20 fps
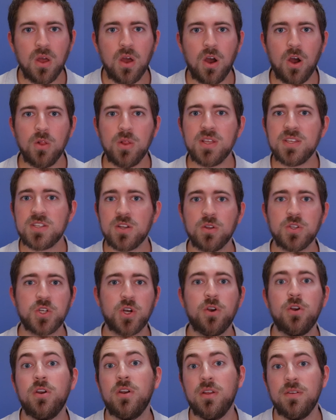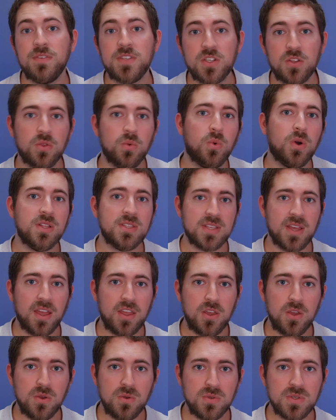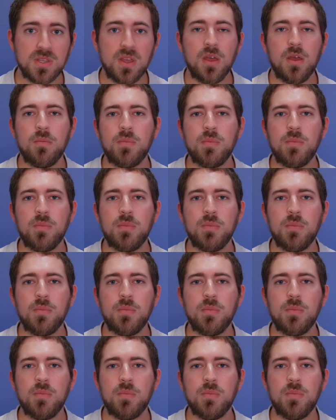I'll list alternatives to the ones I use